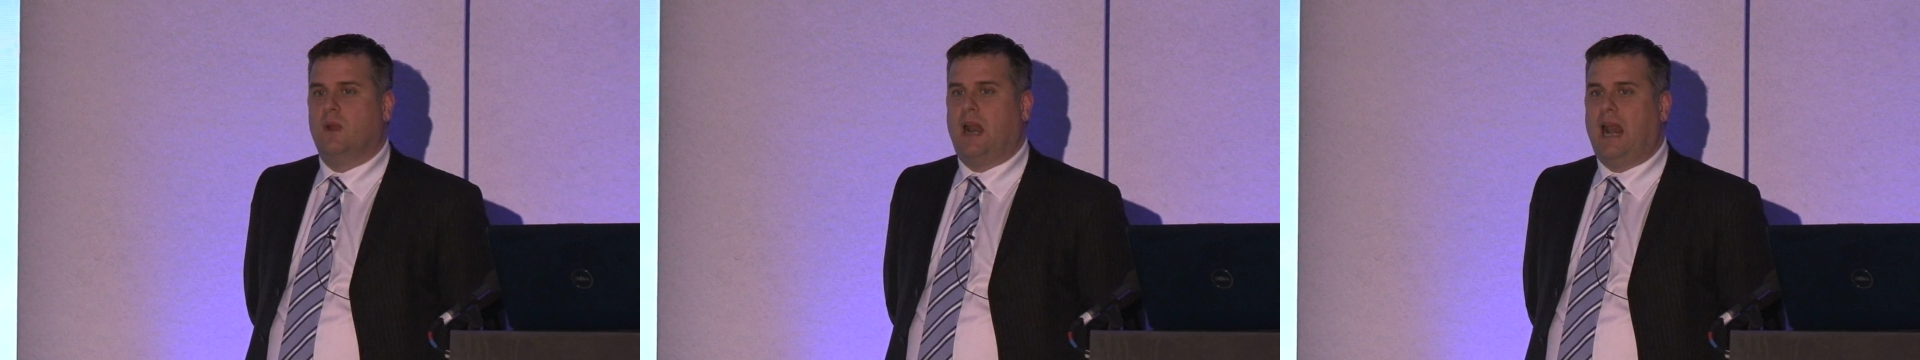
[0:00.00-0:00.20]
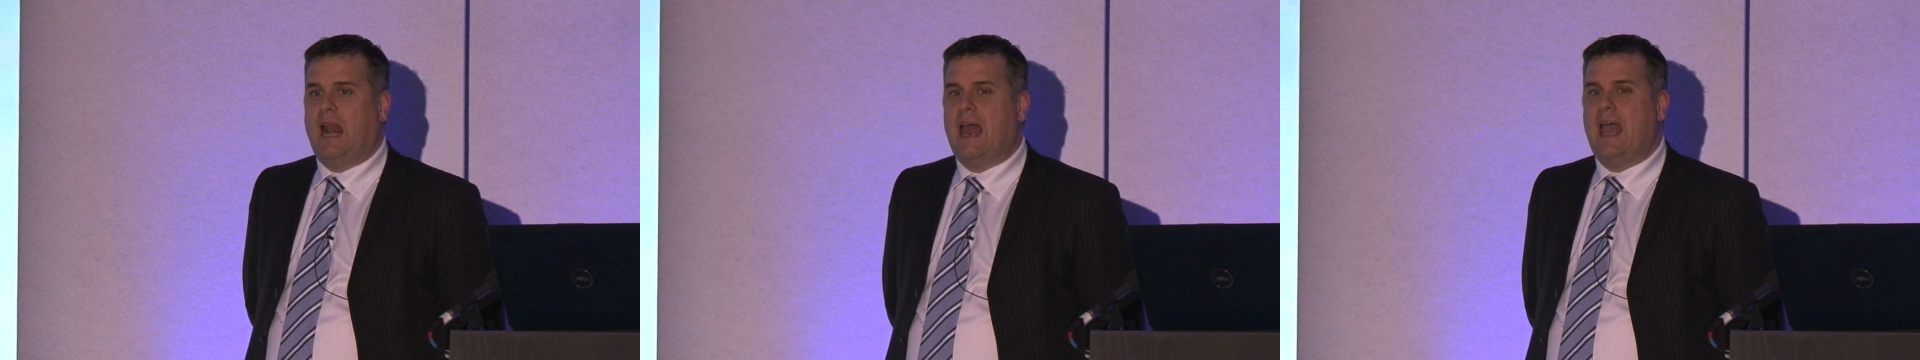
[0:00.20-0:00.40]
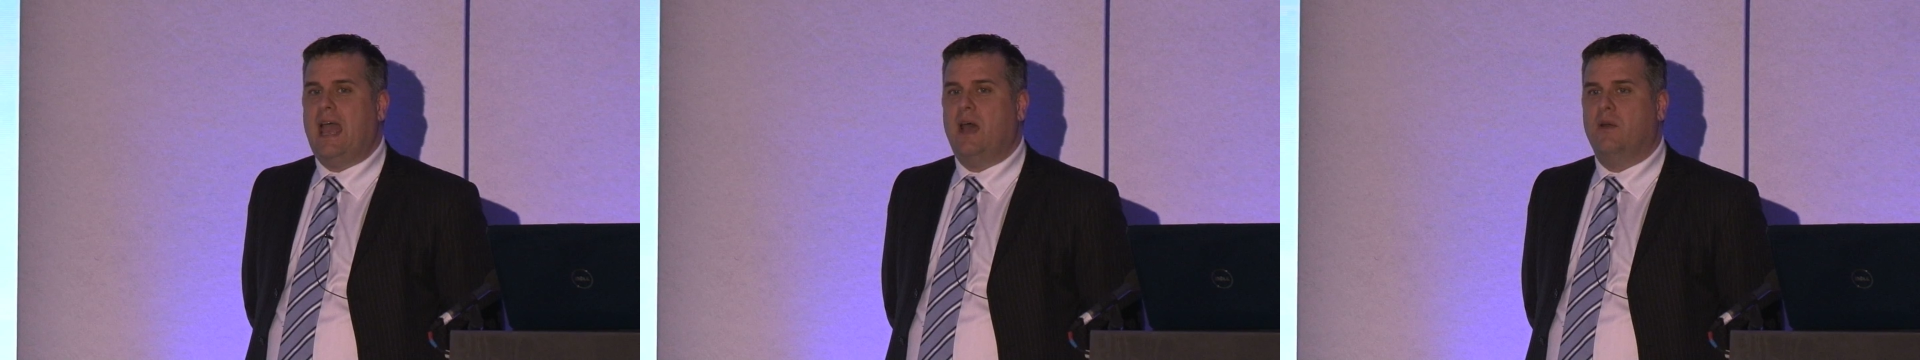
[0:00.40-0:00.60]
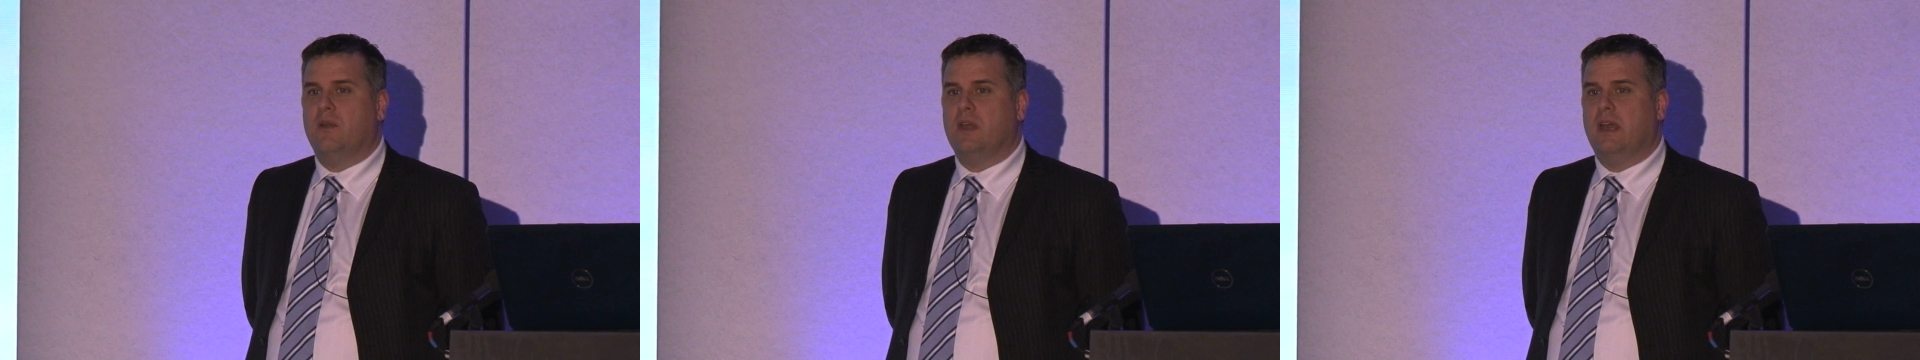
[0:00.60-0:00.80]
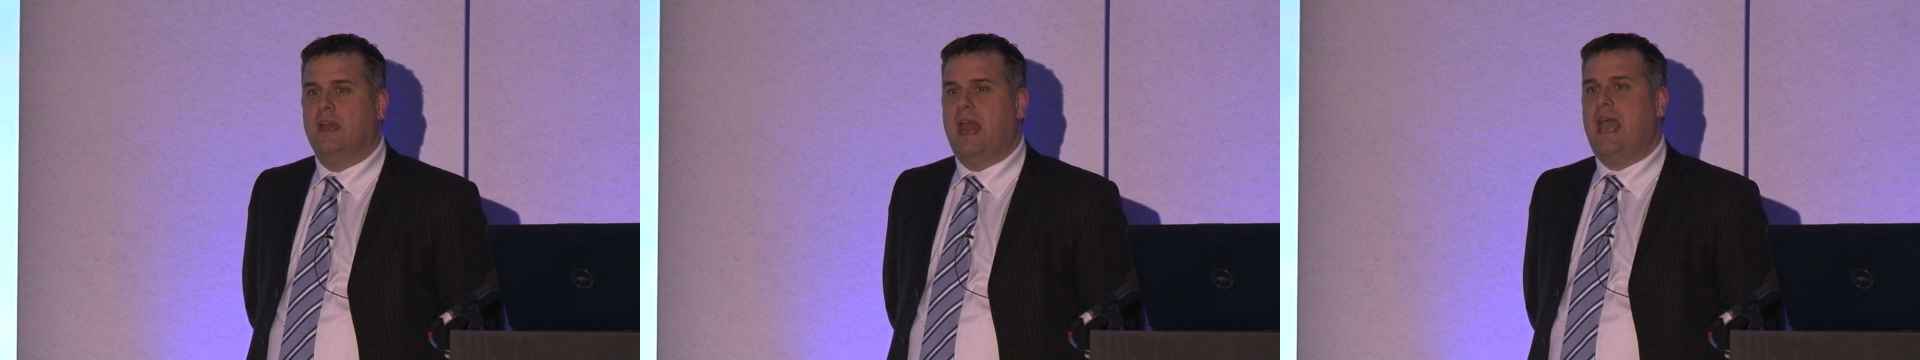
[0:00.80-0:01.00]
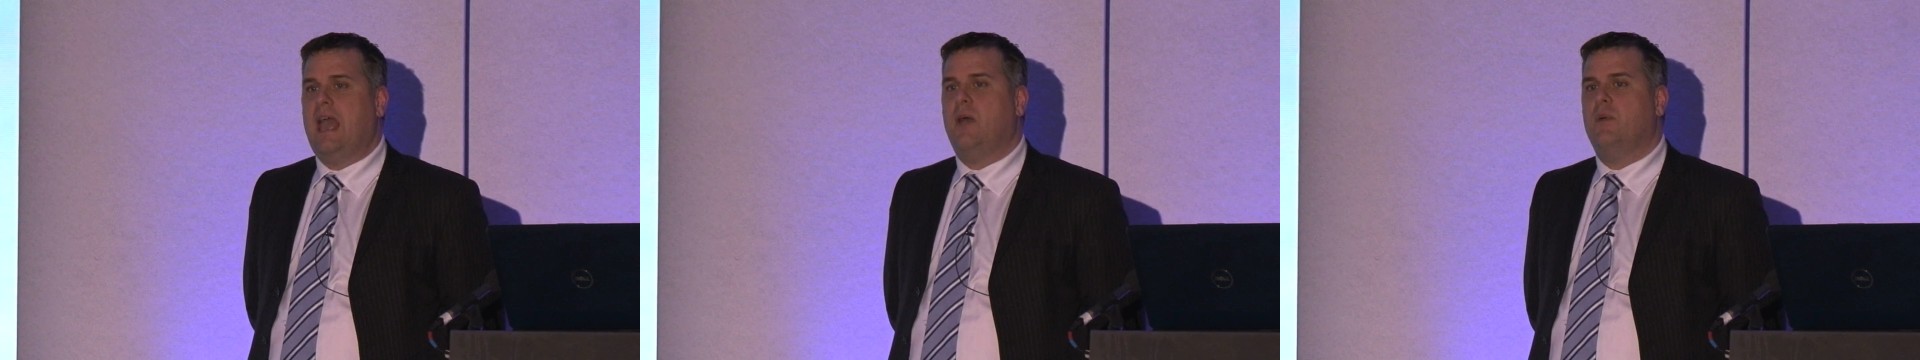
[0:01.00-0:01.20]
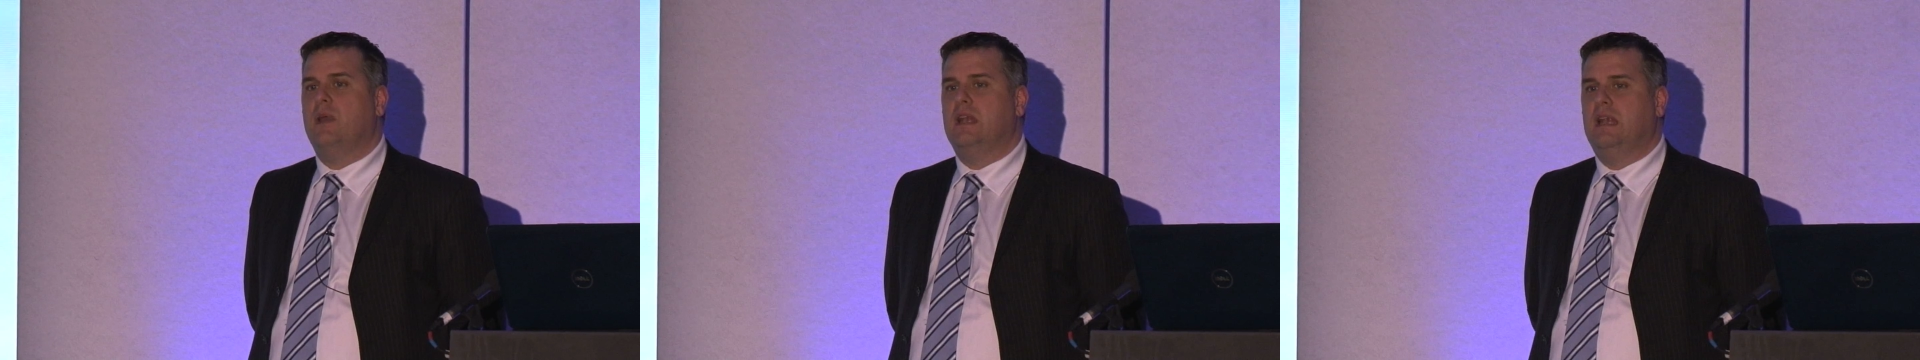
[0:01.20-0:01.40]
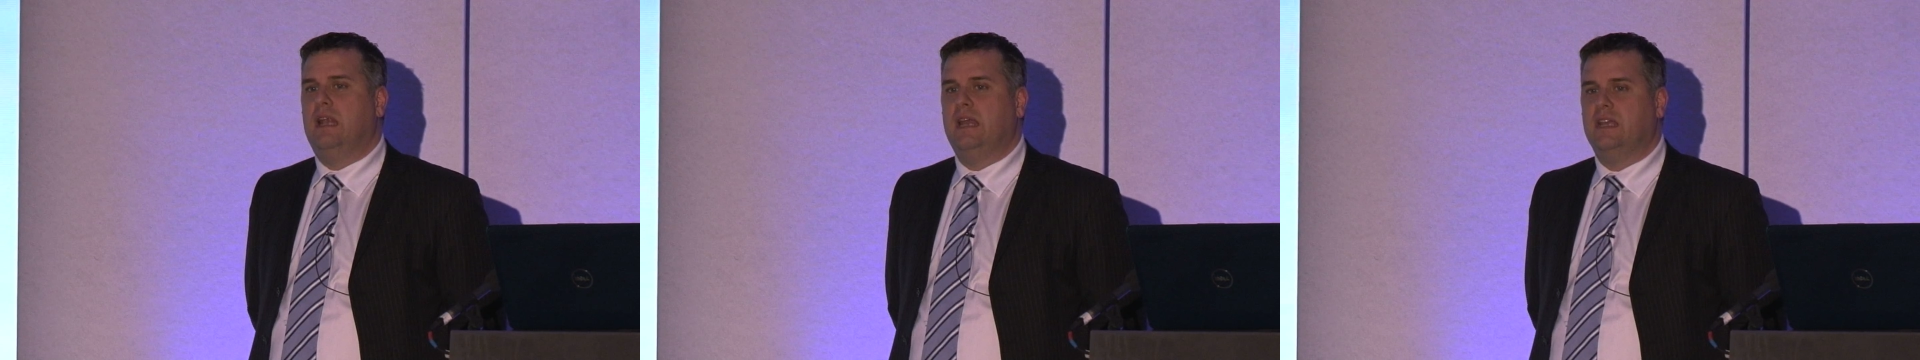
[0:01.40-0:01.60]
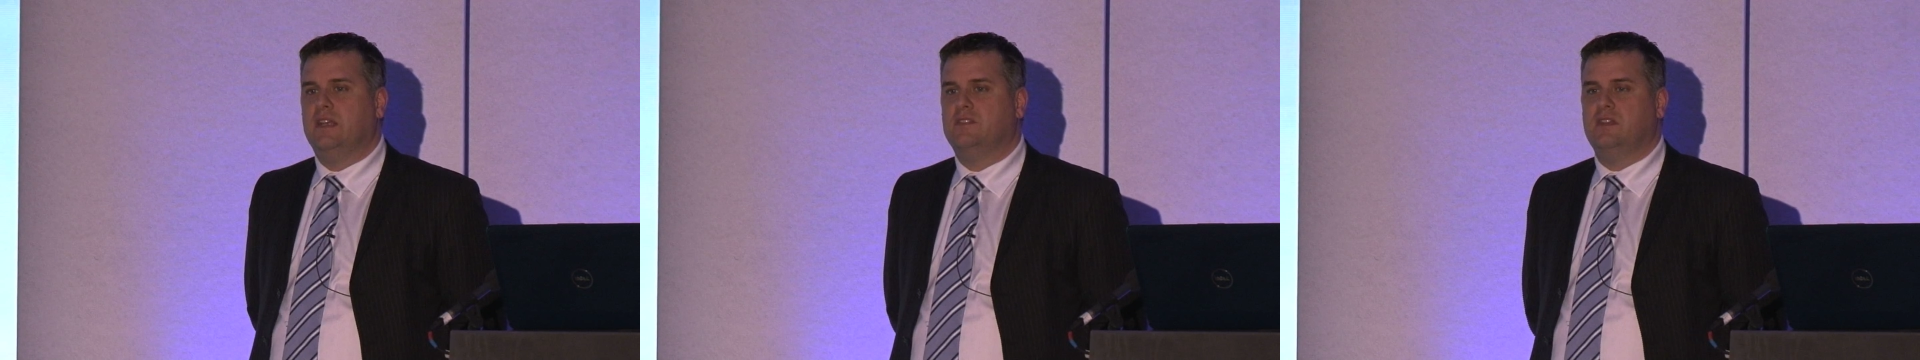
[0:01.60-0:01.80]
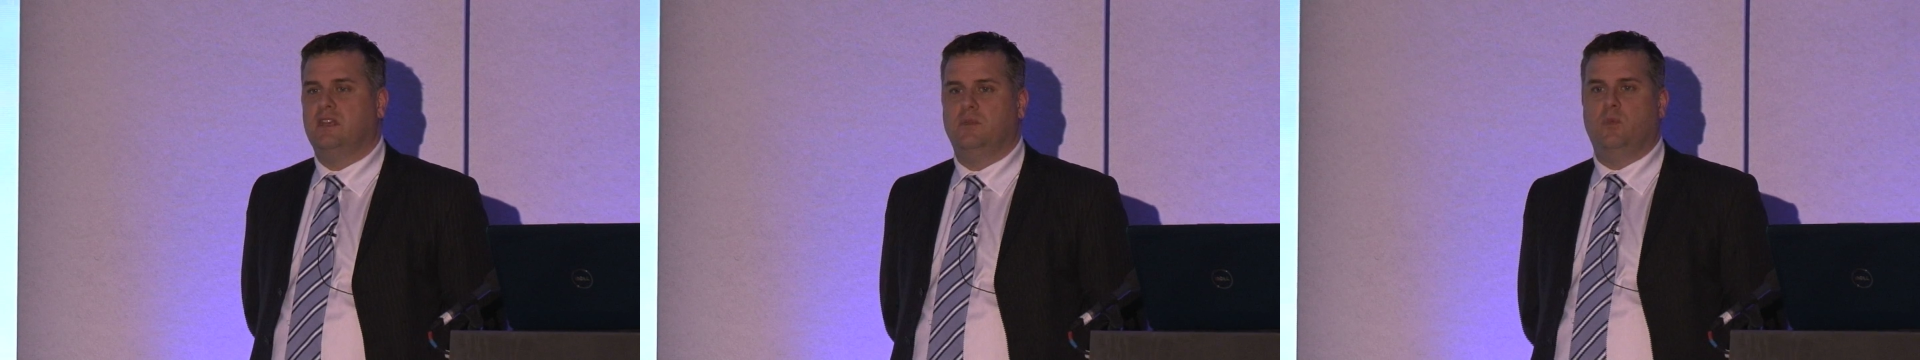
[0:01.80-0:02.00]
cloud and how it
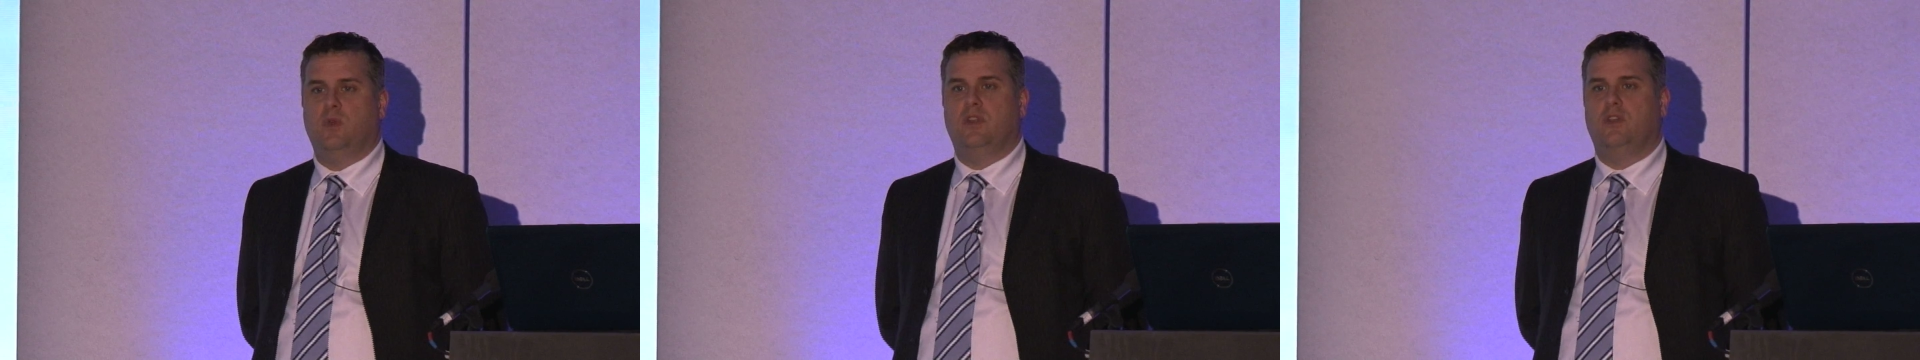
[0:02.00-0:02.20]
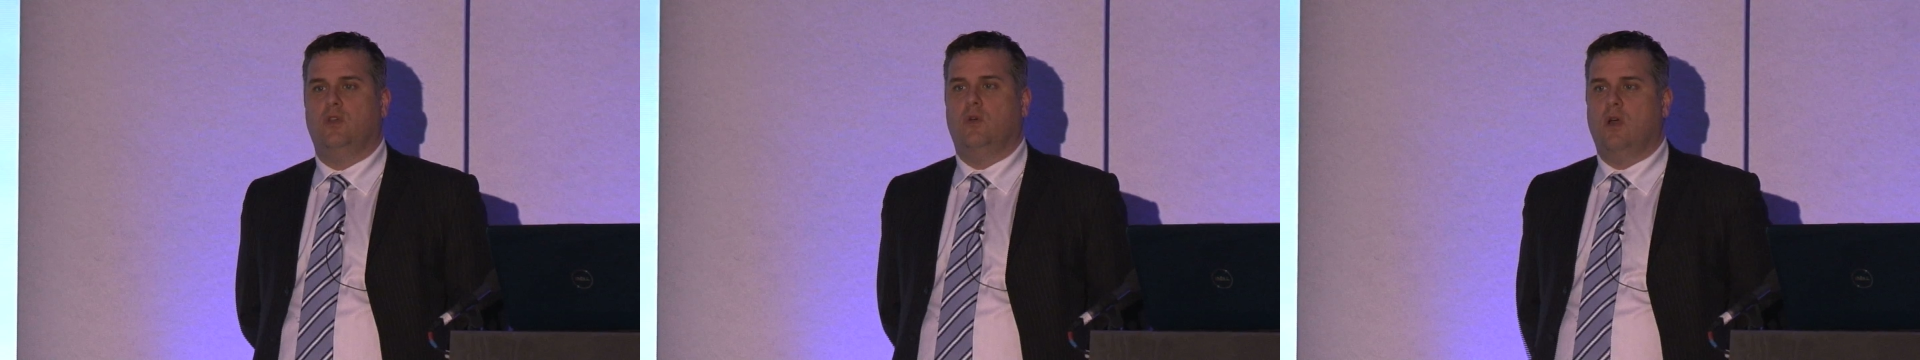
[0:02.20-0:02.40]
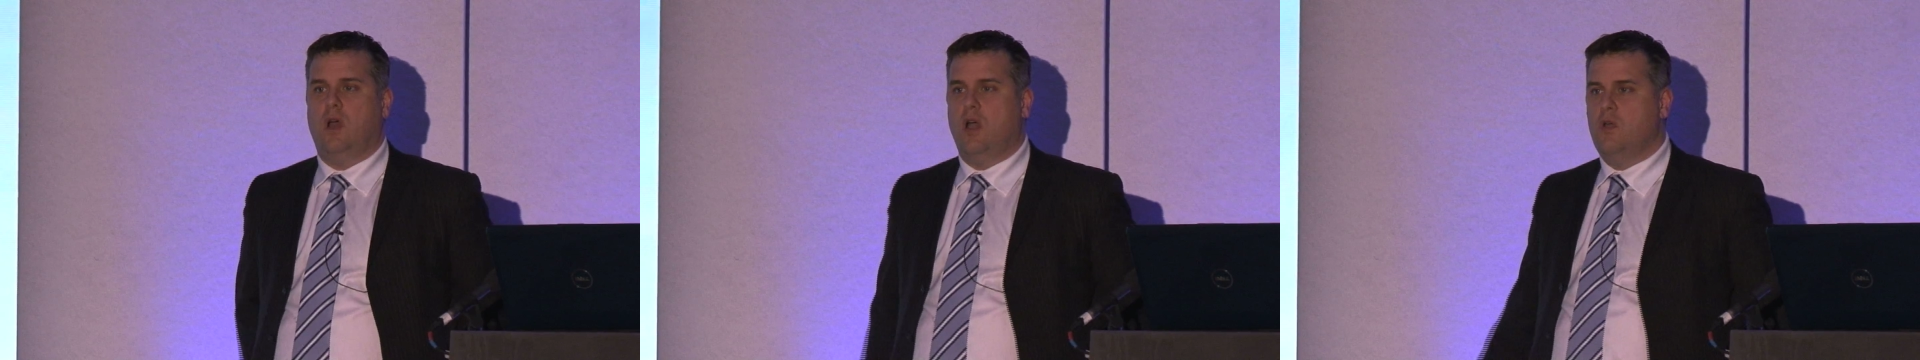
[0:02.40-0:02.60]
links in with your